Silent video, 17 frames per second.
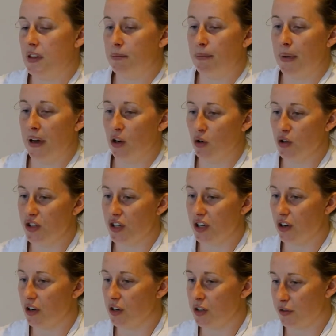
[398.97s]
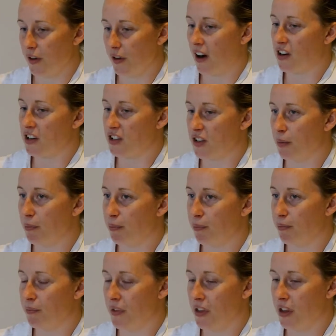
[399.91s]
But also, as far as
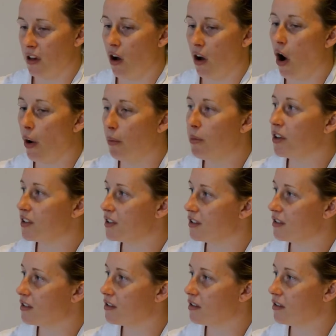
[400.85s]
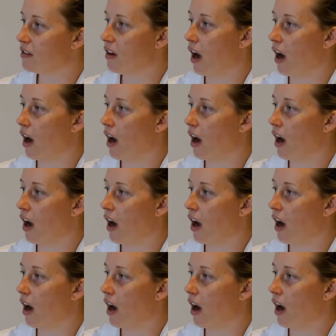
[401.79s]
the hummus,